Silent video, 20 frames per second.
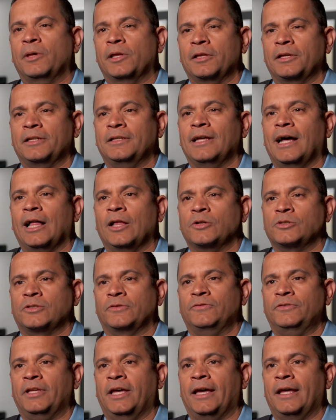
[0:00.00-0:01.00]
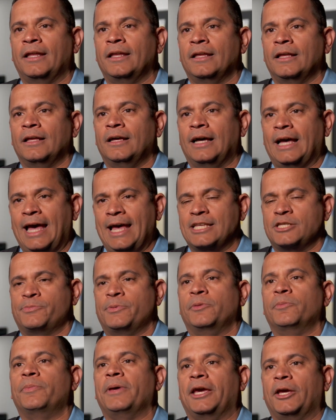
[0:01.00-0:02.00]
million of debt uh, has
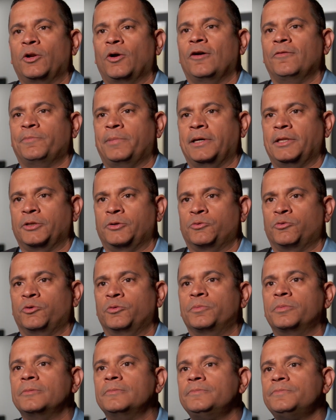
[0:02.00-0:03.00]
been paid off by the group.